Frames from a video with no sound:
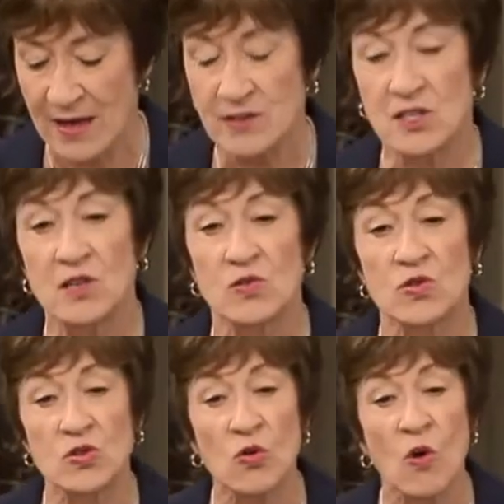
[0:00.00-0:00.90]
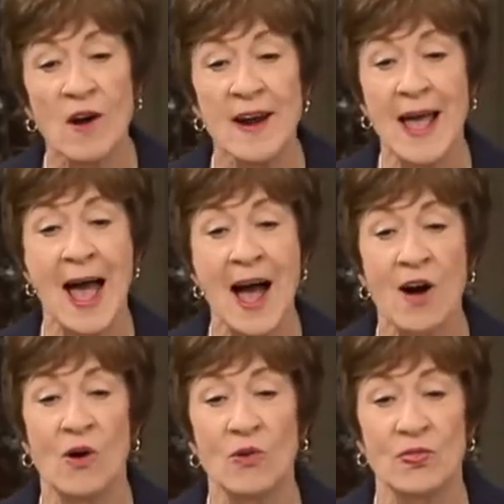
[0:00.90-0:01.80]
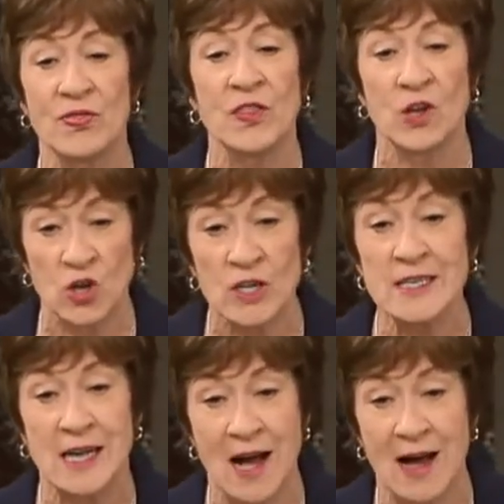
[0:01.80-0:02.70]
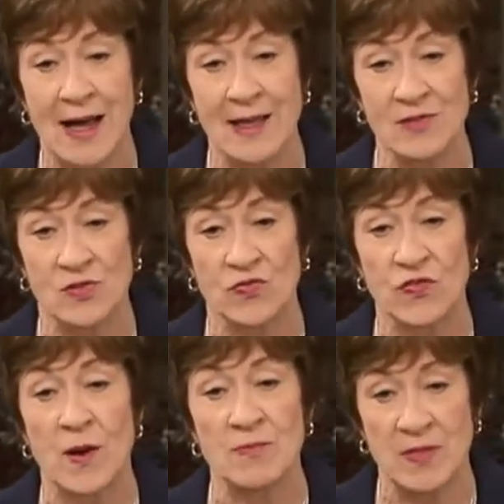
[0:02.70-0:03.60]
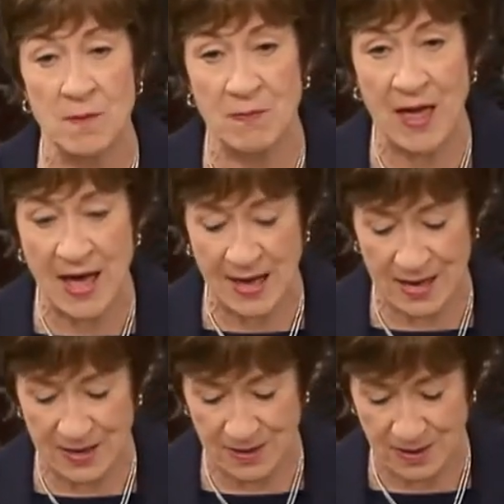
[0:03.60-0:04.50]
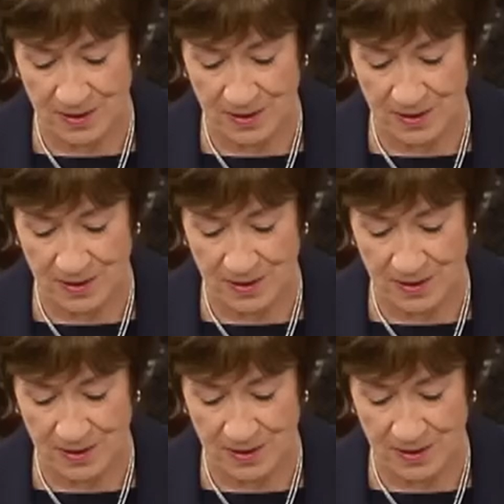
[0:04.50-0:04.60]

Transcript: to sort out the good guys from the bad.